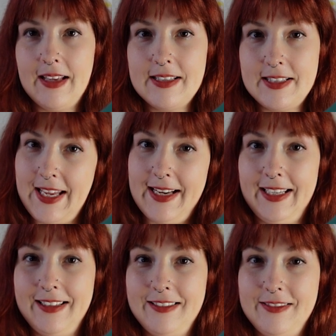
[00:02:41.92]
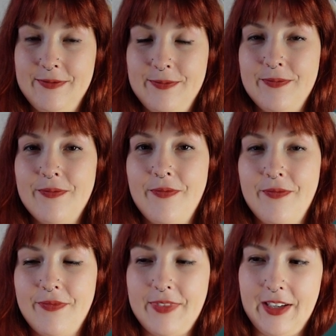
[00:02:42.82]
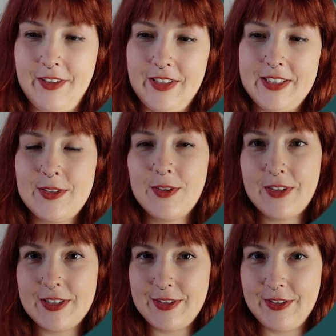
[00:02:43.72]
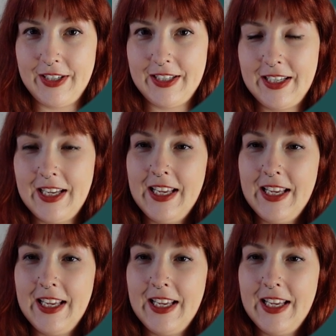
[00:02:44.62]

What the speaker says: sheri. All right, so far so good.